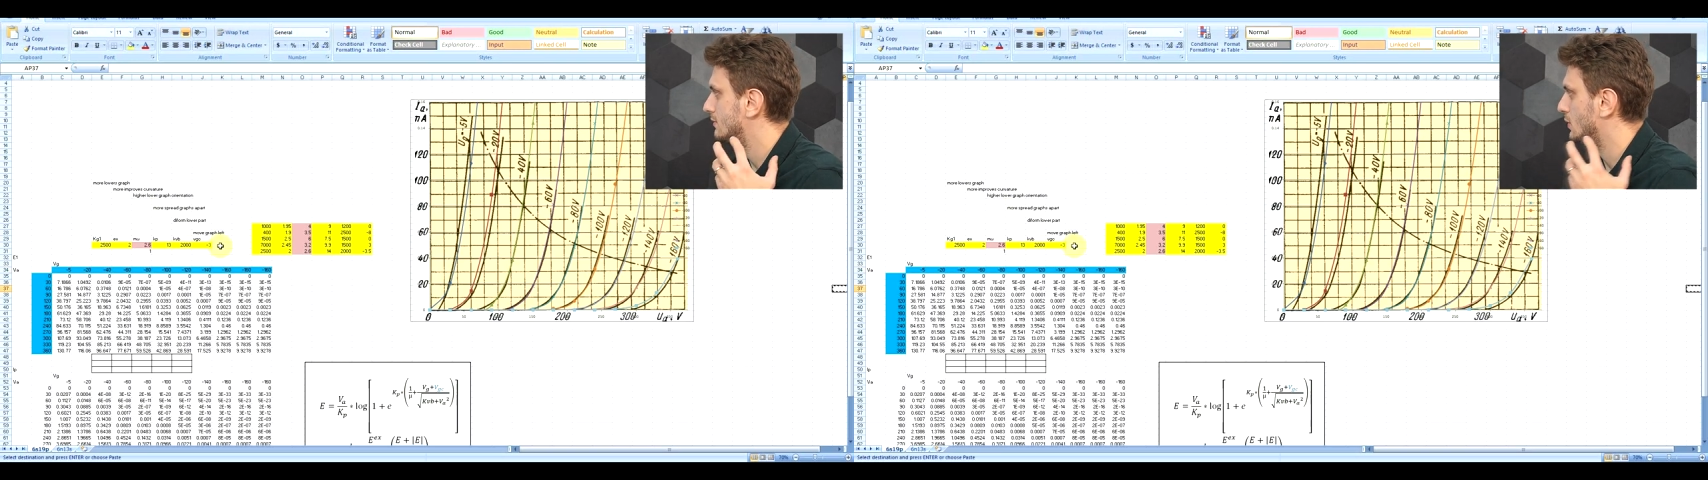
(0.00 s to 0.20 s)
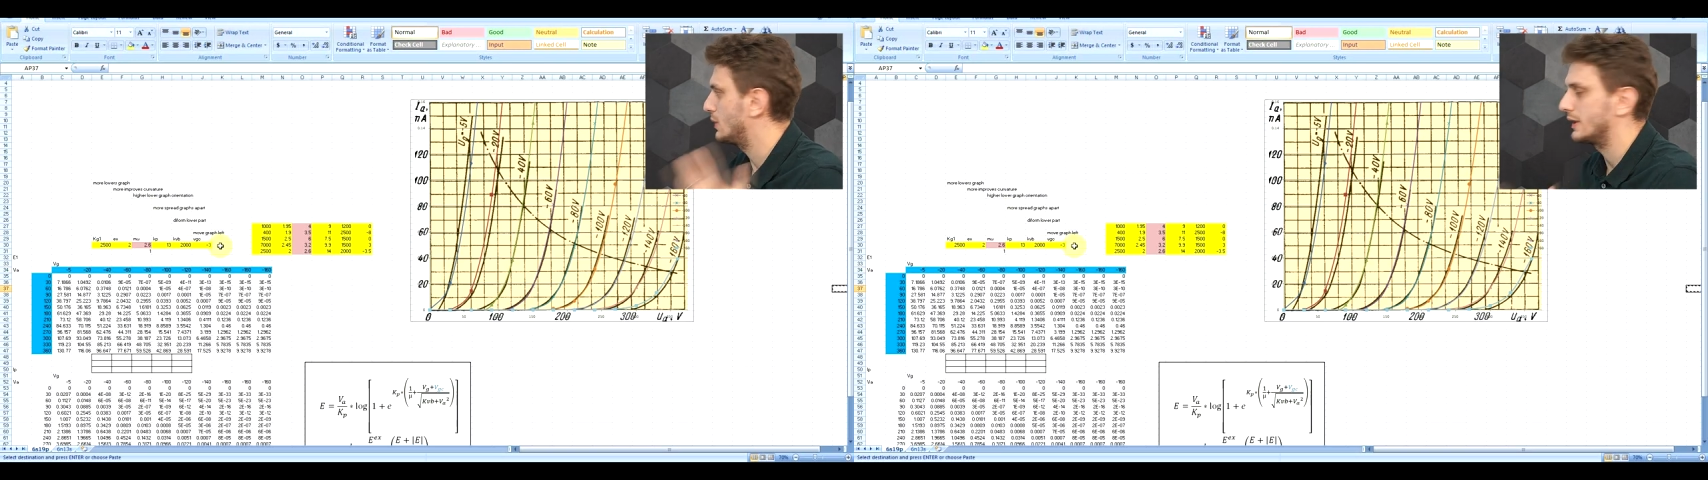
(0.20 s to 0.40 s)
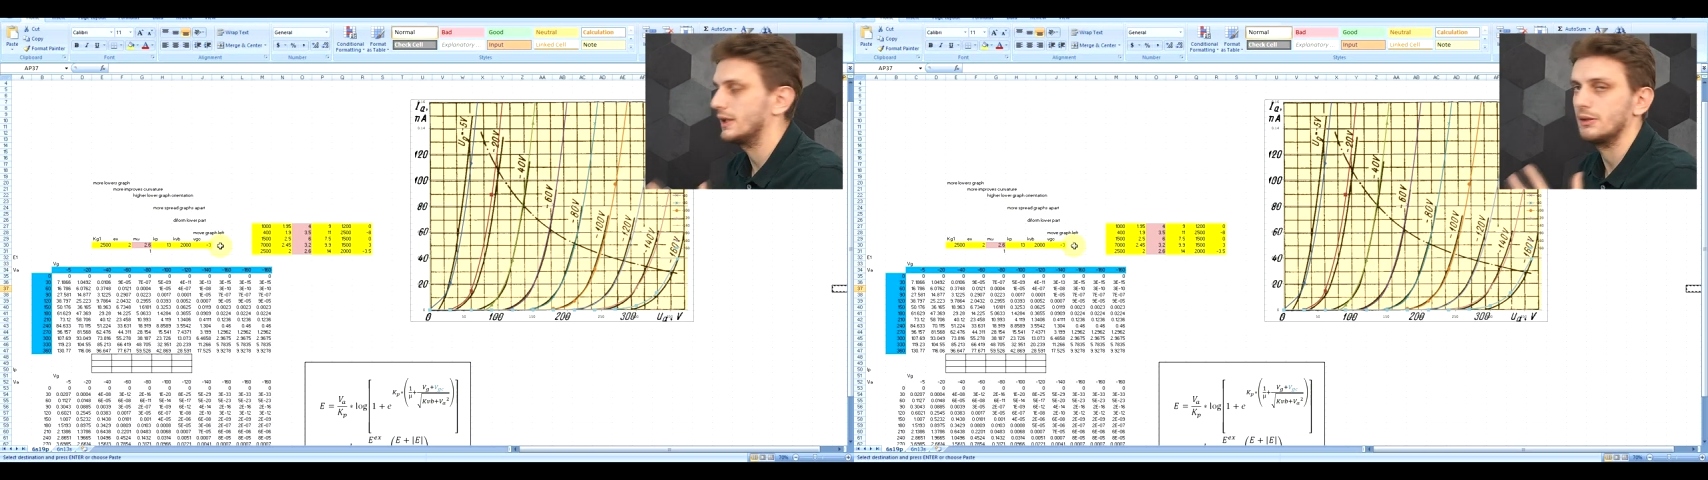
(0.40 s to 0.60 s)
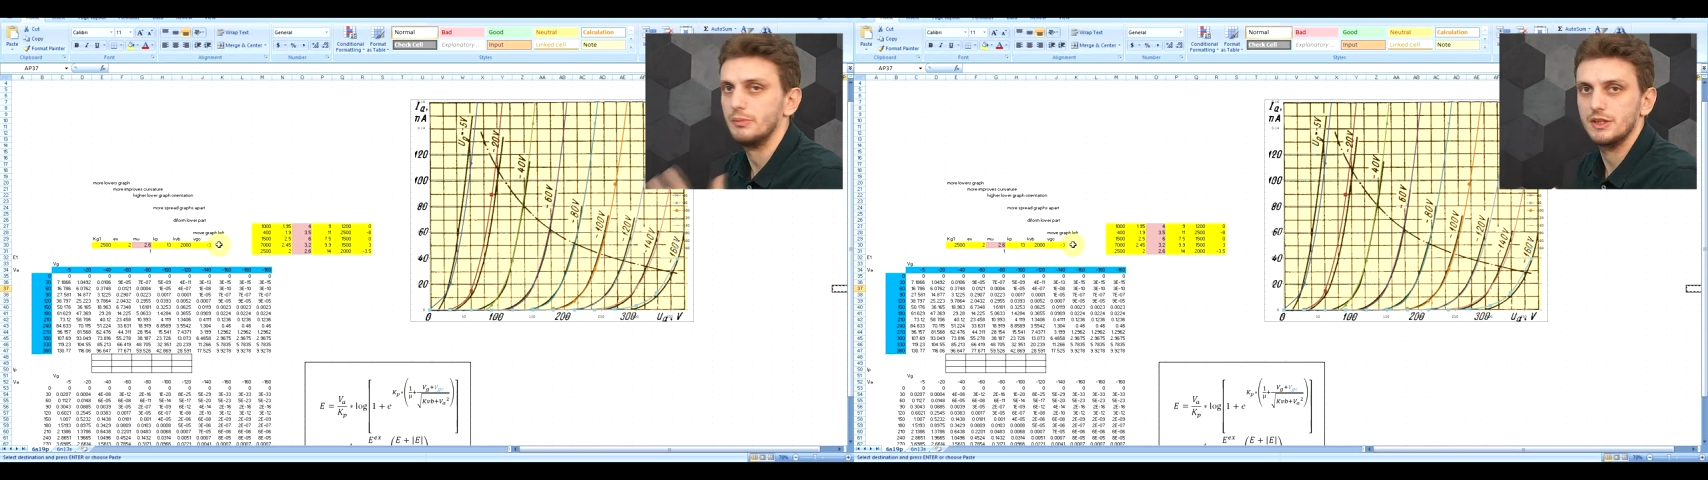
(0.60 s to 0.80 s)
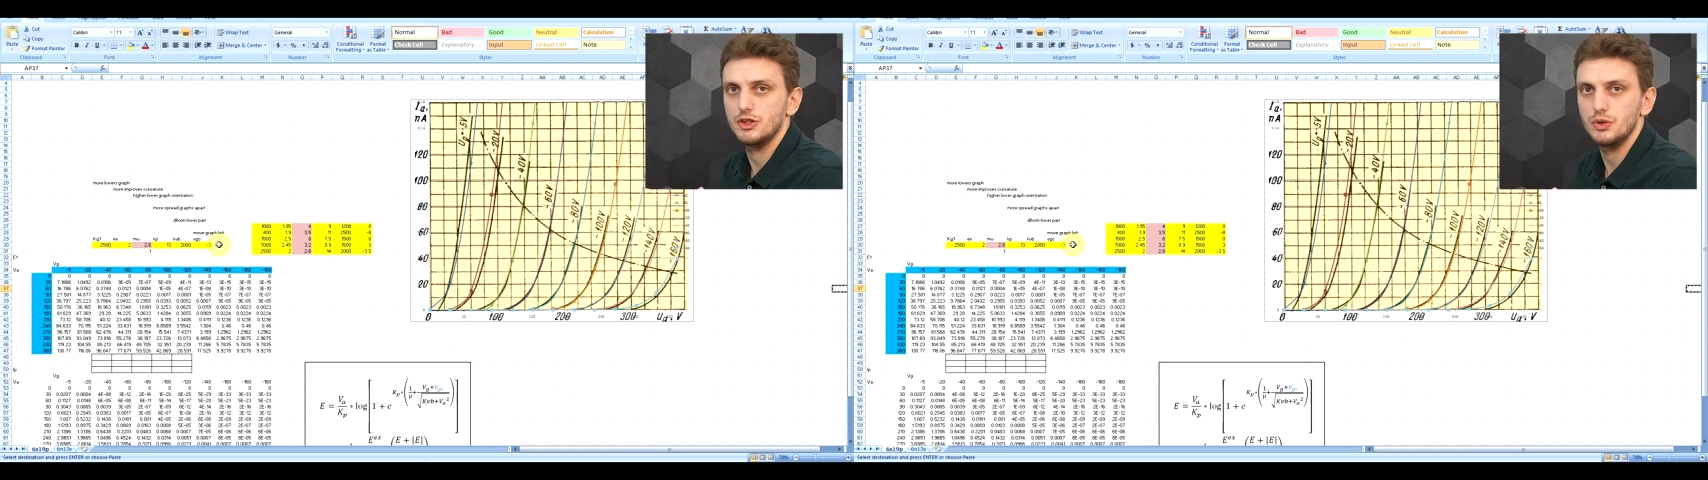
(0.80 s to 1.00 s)
the one that
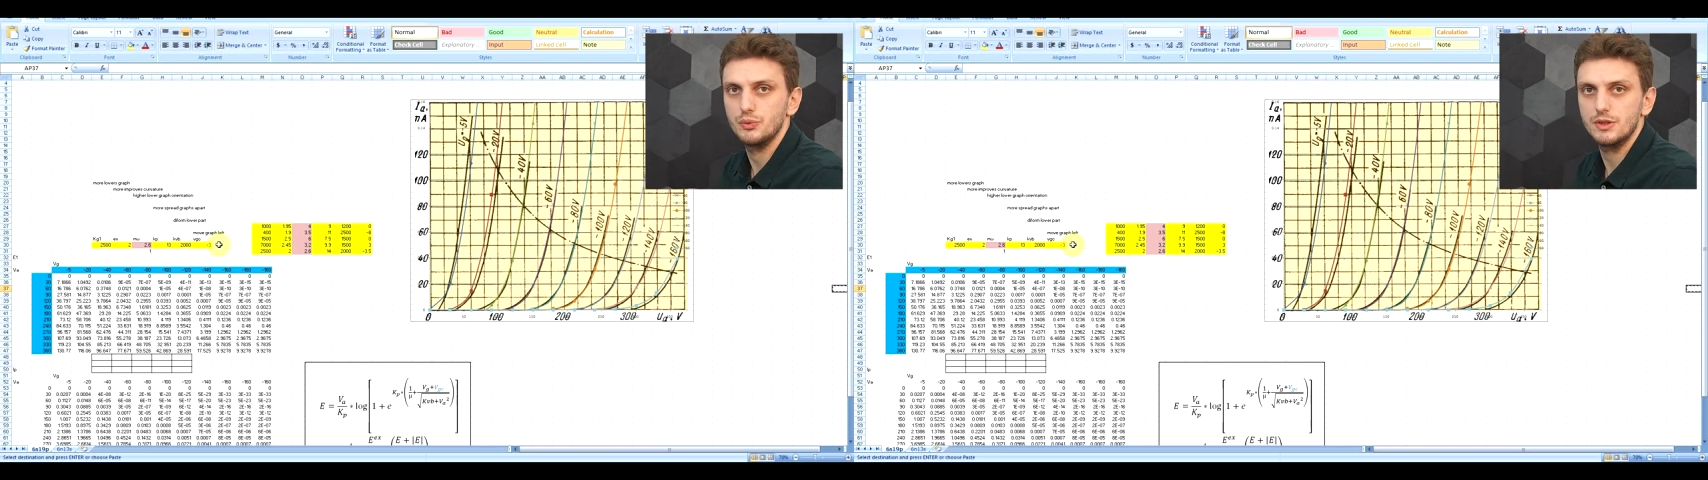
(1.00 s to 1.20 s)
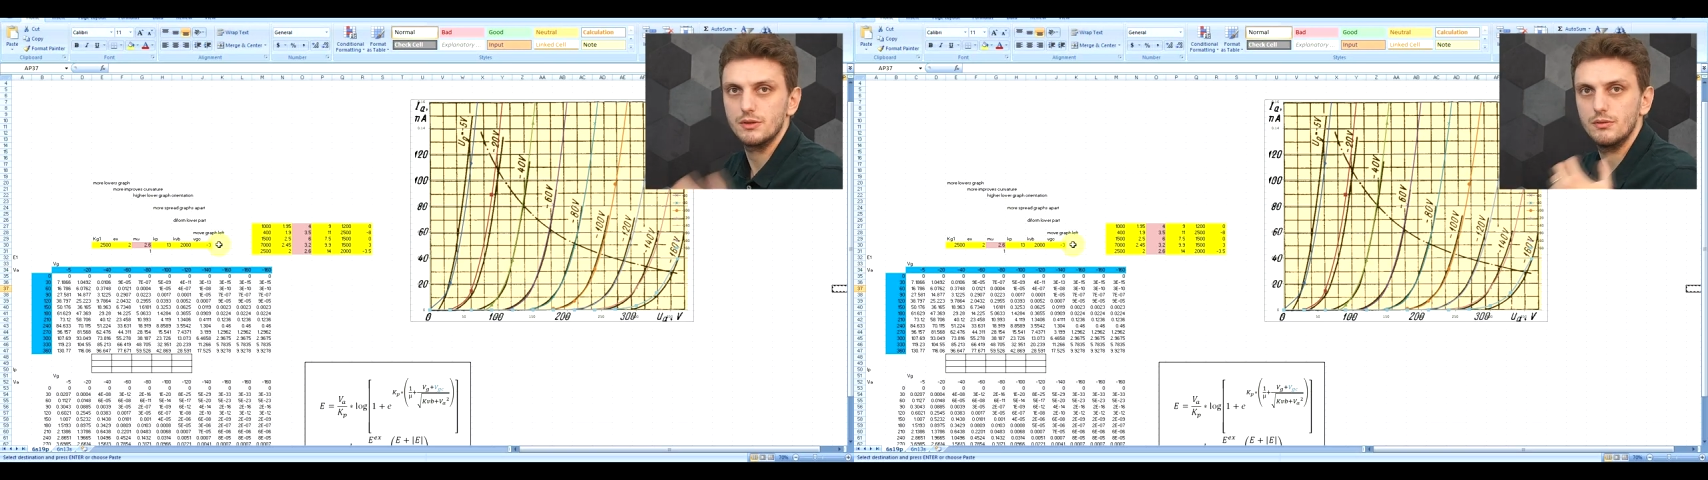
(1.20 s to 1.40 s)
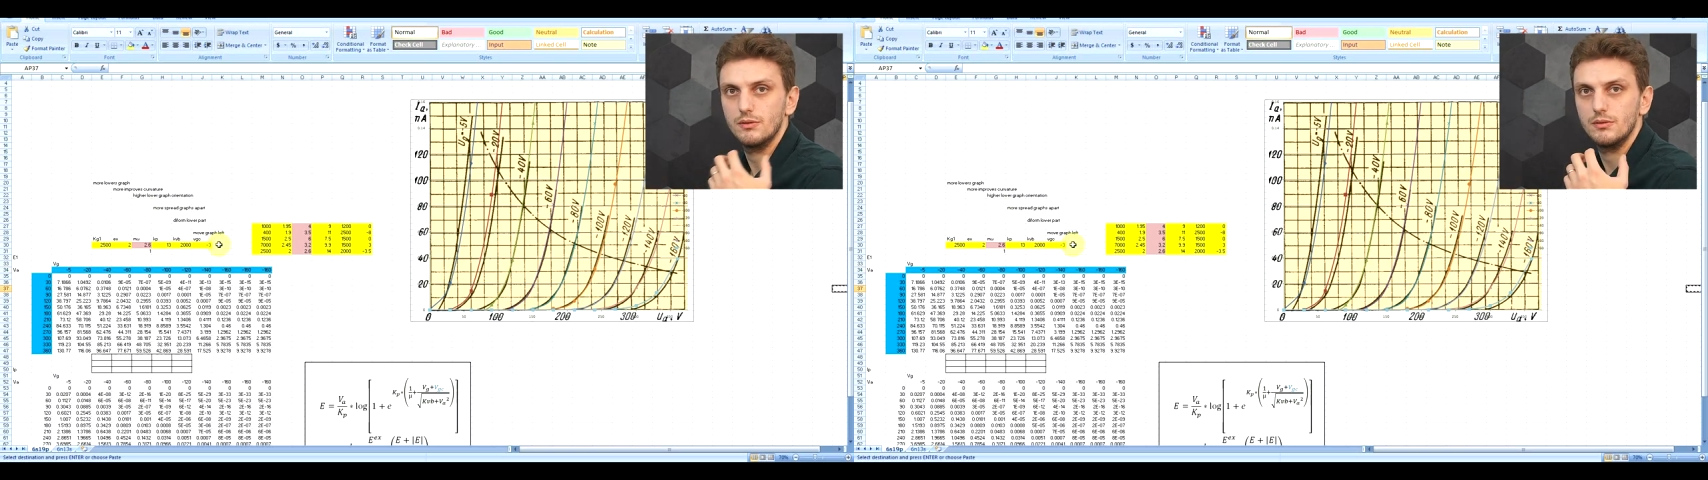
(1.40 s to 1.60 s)
best suits